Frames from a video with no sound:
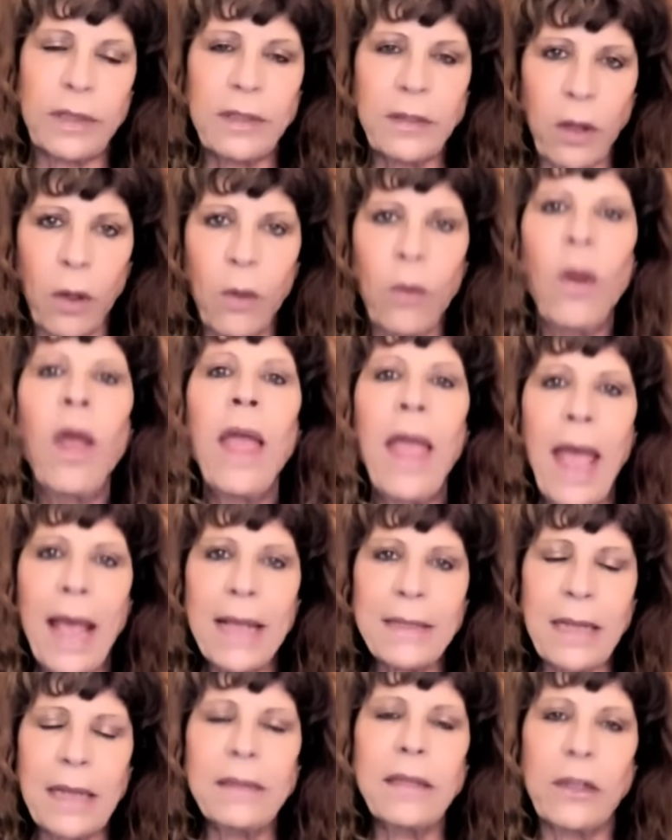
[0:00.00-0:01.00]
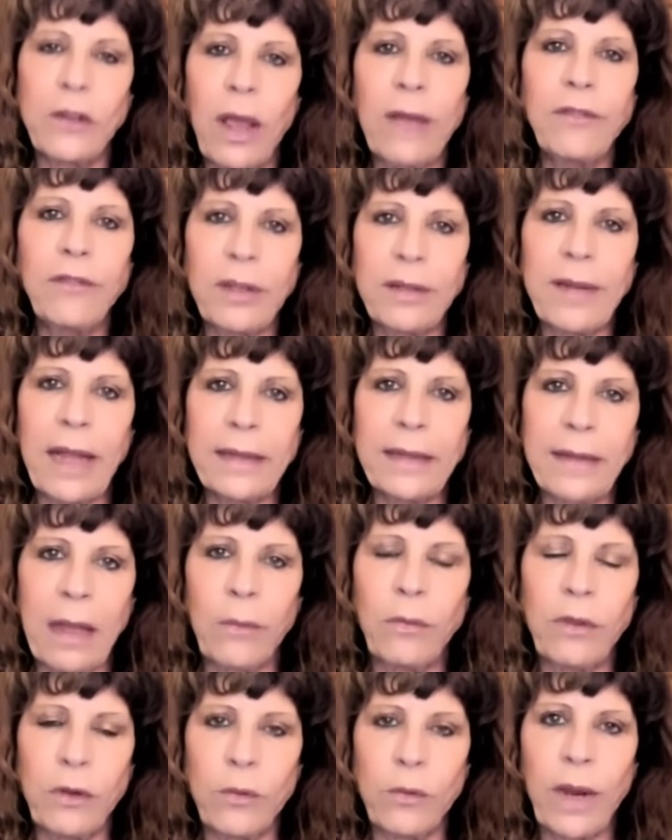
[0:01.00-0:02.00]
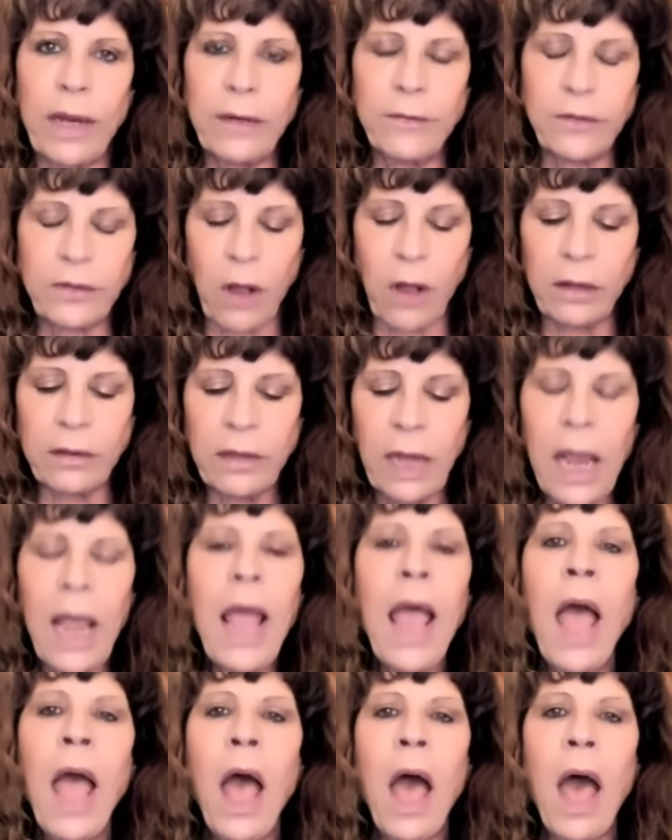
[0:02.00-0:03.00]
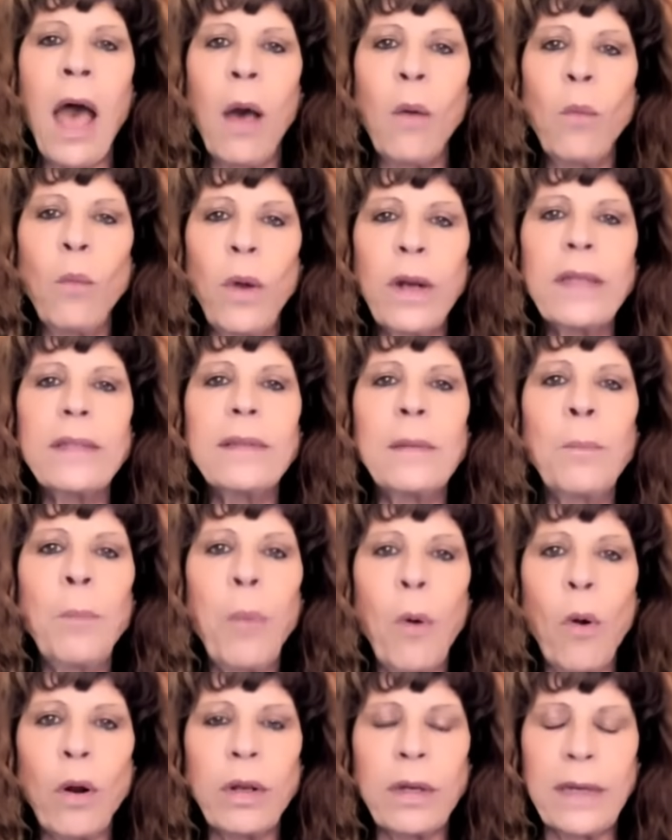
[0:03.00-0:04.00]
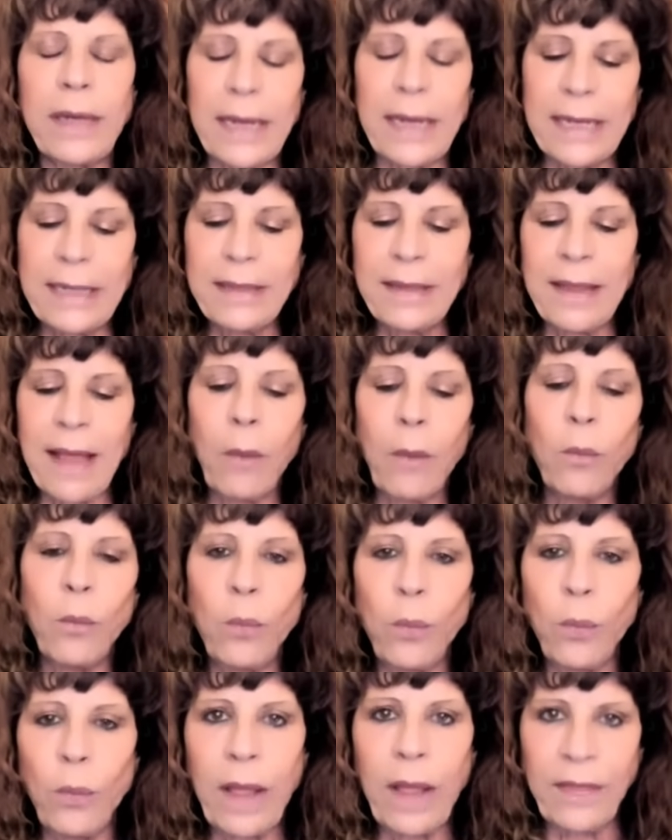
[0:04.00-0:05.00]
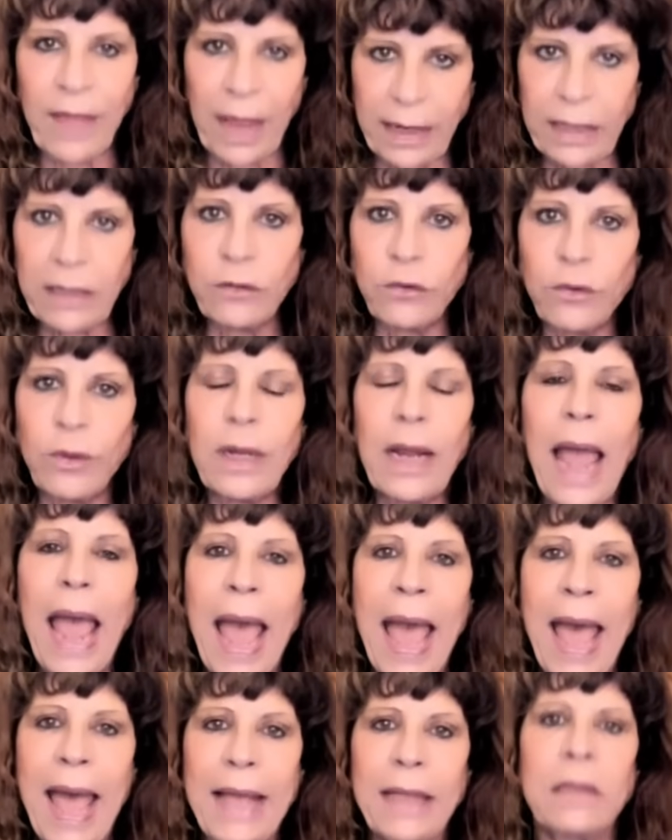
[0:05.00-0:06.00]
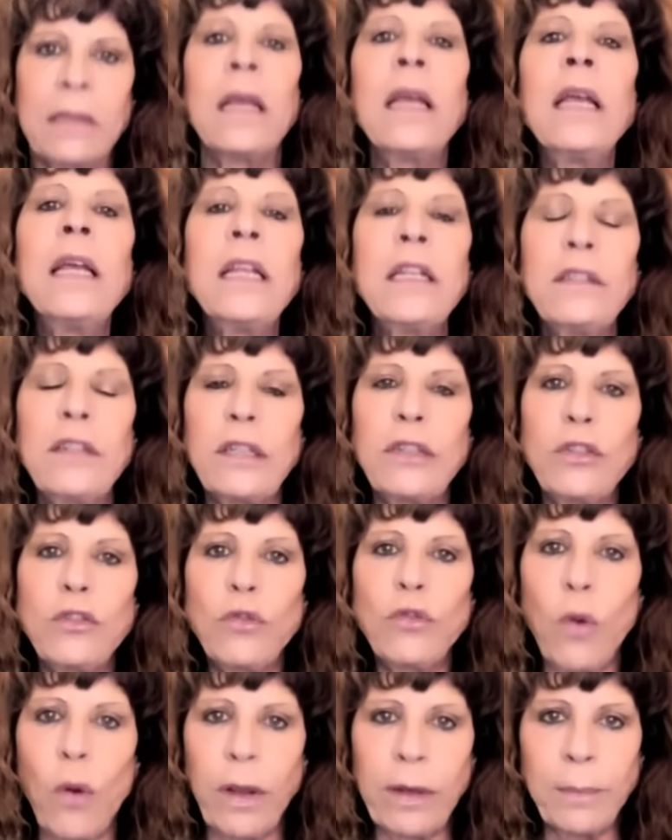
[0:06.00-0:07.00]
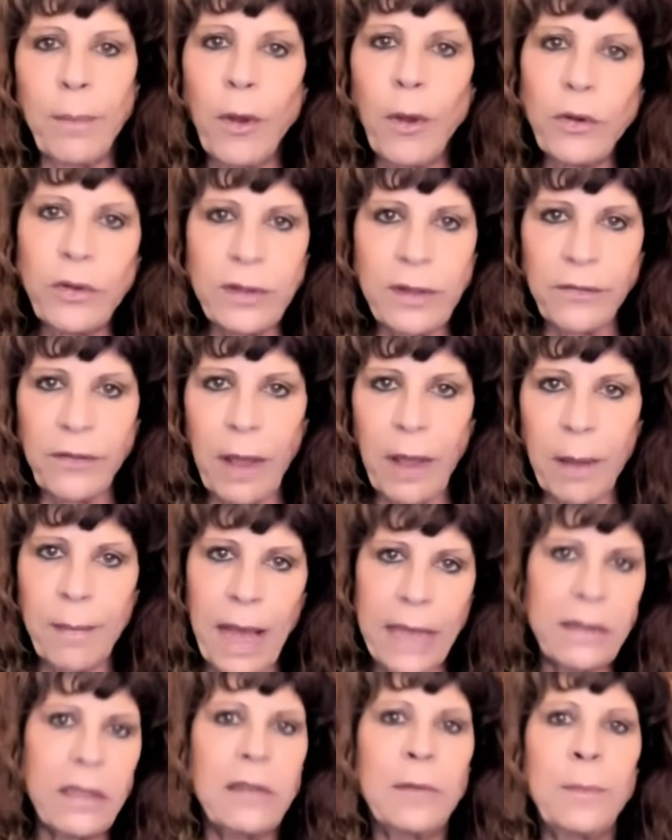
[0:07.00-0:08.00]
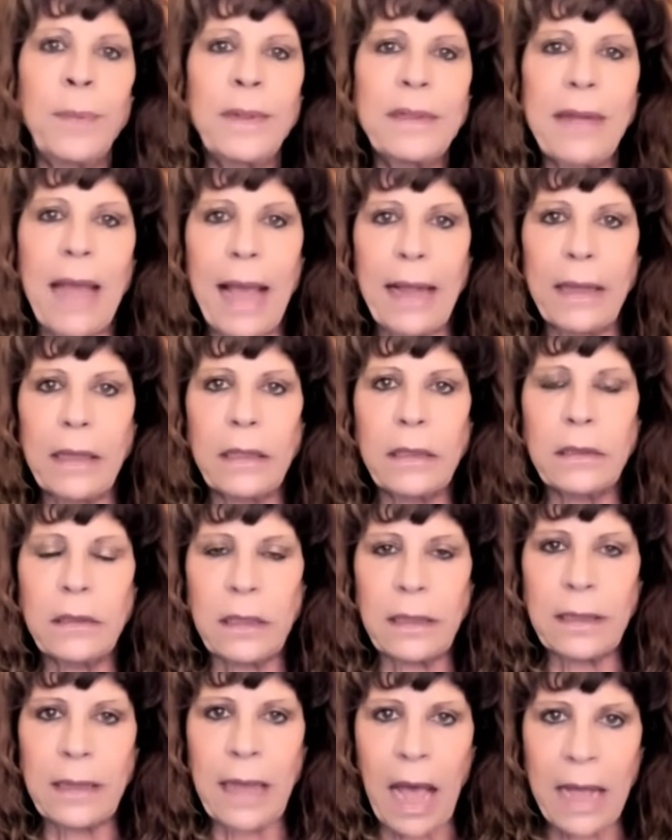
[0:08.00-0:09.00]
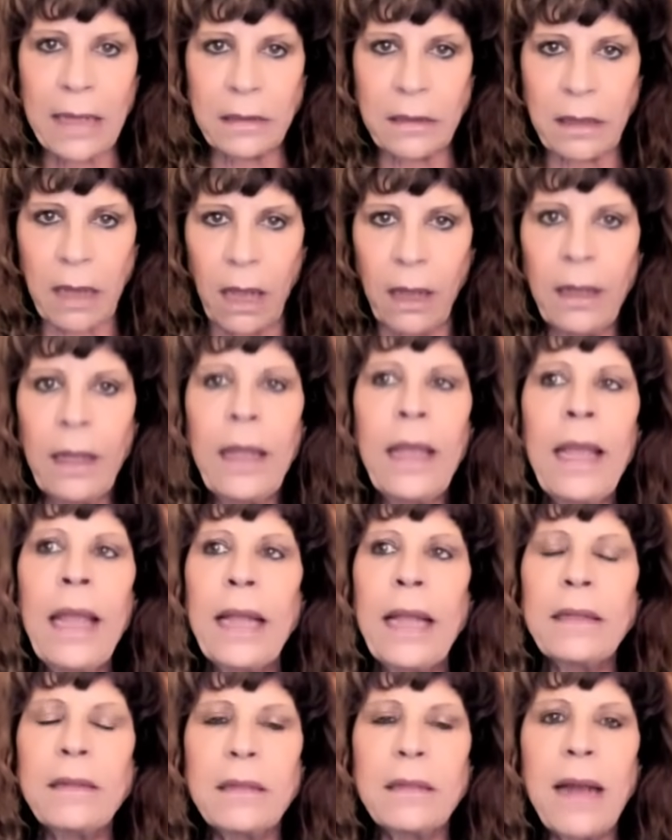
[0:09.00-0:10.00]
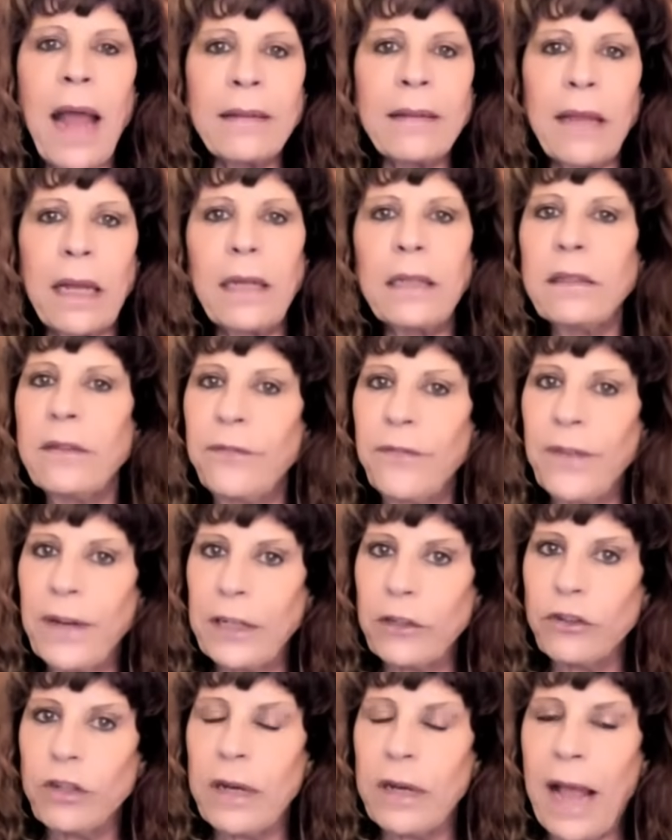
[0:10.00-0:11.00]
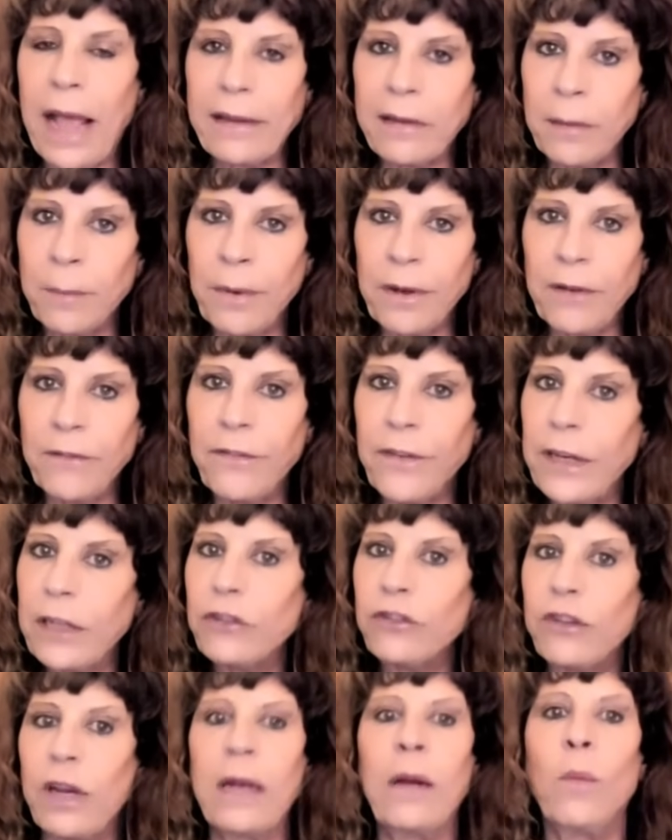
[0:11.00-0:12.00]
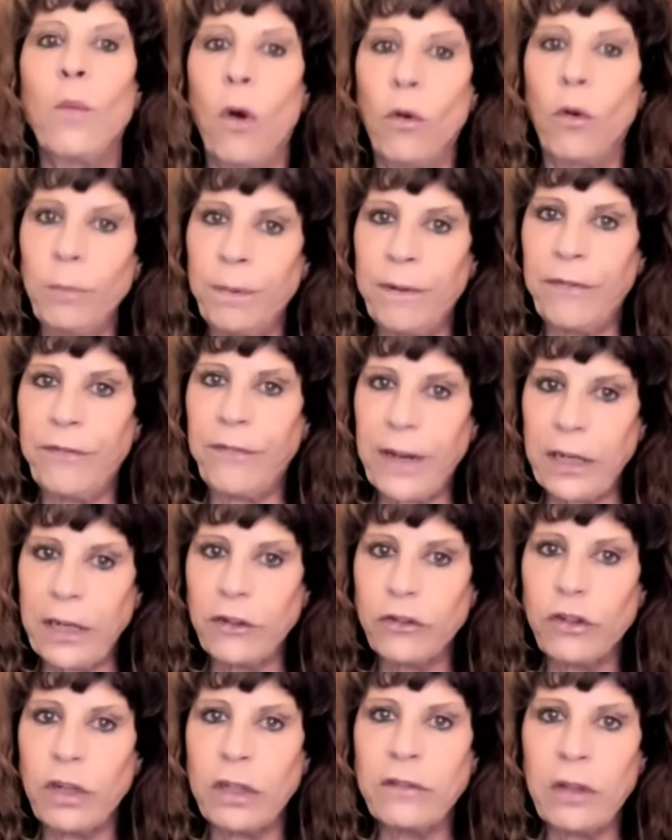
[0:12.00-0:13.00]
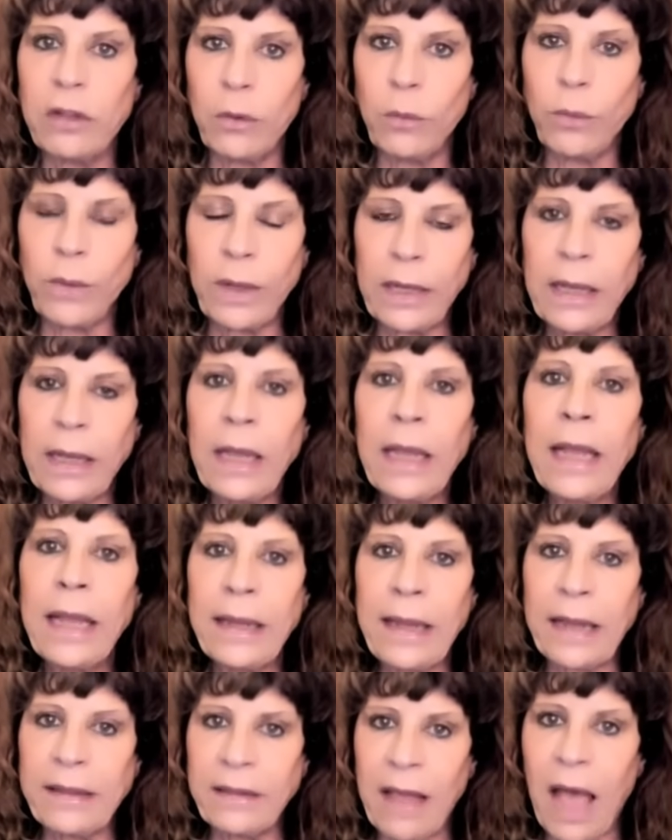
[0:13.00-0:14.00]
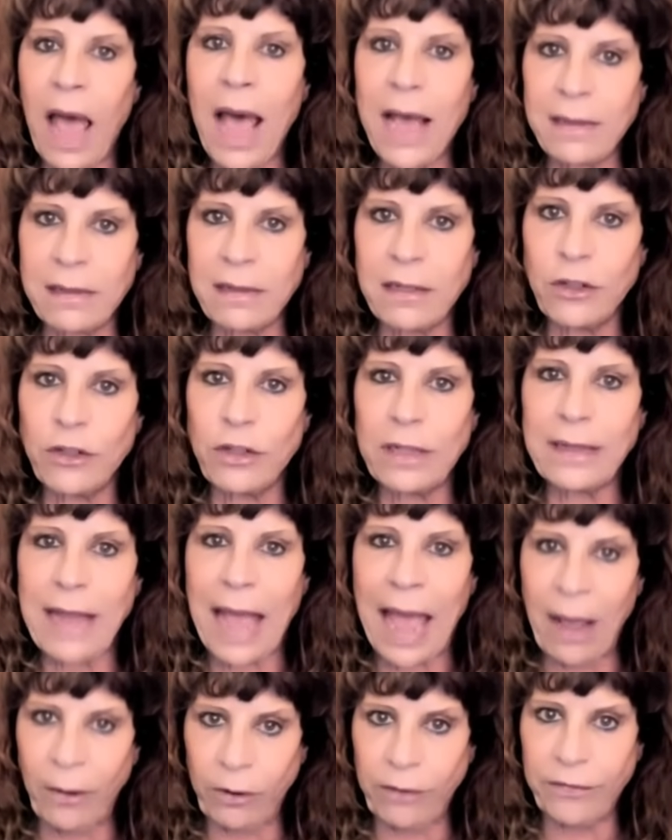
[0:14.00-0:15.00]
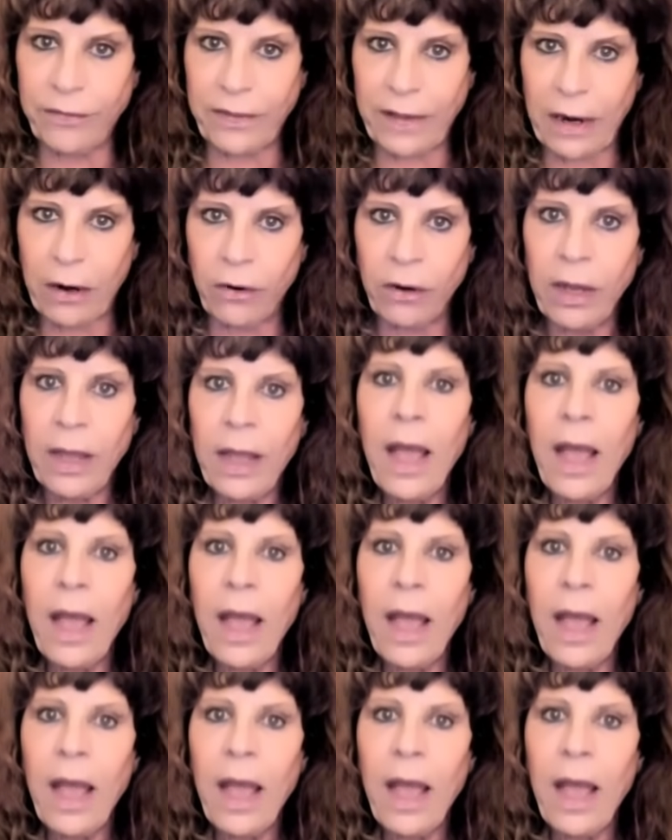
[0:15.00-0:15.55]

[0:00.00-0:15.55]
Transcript: So, as I said, you have to take that with a grain of salt. Uh, what is important is that, that Israel has destroyed most of Hamas's battalions in Gaza. It's not that it's finished. It hasn't been finished, and it won't be finished until we get the hostages out of there.